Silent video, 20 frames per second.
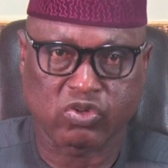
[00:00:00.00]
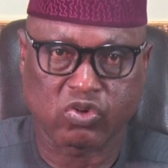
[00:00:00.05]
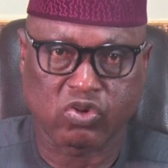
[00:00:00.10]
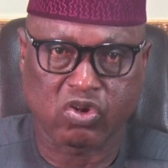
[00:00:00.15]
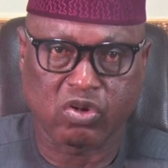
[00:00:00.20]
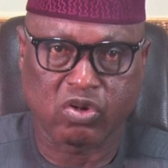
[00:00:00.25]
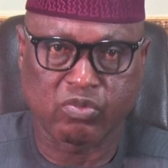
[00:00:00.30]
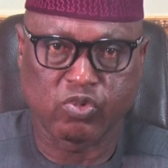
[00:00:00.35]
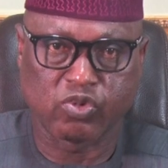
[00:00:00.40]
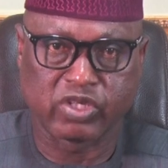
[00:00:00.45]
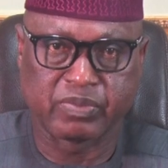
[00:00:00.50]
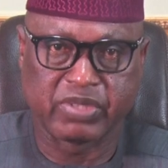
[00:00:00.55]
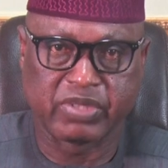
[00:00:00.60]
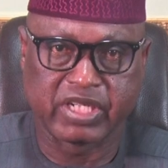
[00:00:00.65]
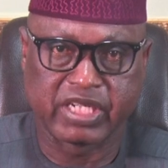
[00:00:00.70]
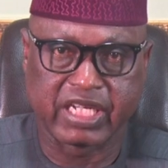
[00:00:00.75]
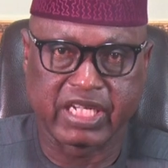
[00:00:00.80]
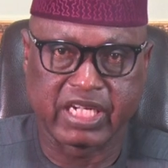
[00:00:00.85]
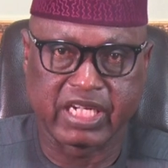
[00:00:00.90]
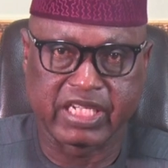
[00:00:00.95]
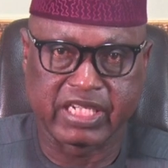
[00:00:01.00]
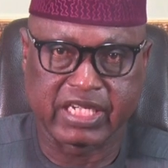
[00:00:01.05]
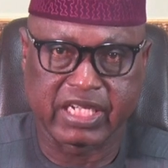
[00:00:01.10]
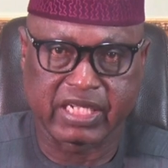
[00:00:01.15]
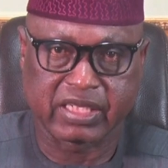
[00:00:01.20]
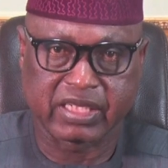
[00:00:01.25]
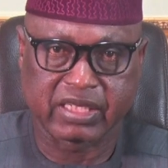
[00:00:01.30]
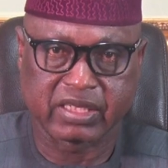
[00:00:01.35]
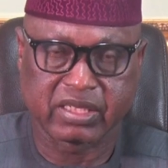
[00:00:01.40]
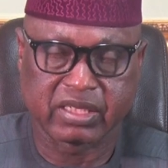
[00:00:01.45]
come with being a leader,
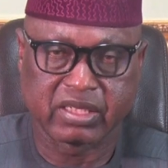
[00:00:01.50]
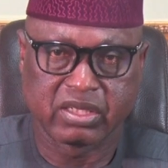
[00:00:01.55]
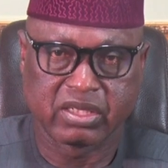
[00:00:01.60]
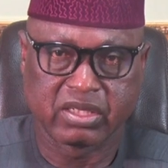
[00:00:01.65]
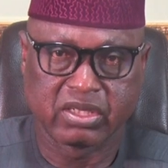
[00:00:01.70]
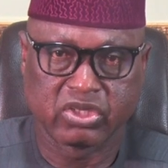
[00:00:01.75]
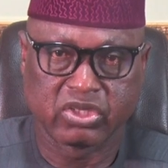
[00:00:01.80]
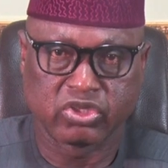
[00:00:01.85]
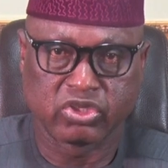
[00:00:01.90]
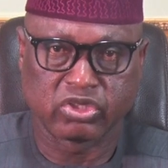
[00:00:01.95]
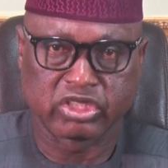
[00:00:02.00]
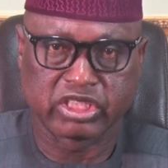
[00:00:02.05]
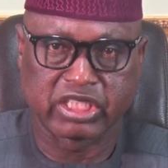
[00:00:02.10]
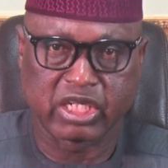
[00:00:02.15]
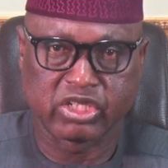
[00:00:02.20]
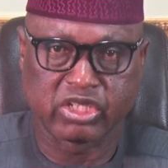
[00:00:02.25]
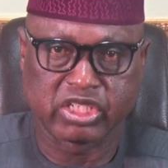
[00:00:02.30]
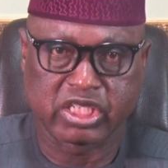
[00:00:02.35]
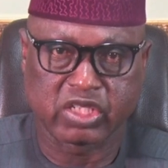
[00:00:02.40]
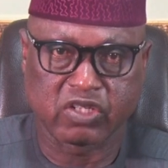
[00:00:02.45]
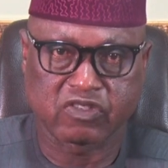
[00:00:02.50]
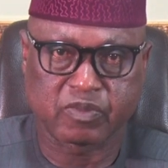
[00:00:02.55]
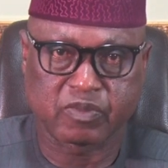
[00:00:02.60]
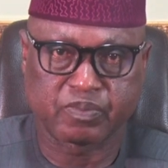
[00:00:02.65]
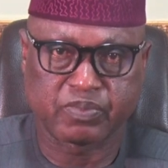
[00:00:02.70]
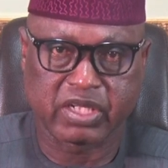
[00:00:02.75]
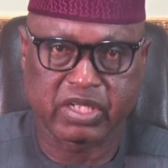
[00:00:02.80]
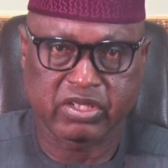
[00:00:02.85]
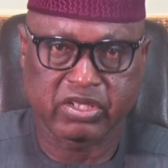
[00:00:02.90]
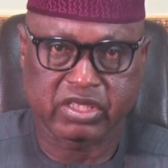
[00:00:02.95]
your generosity of
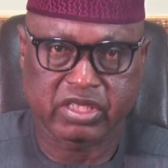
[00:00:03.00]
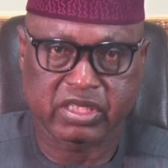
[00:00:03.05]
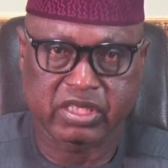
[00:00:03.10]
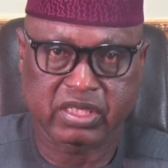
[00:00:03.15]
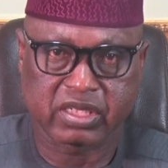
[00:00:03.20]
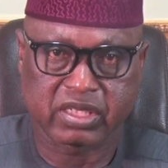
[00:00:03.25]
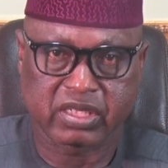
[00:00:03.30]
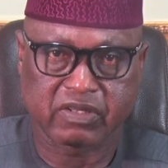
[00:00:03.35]
spirit,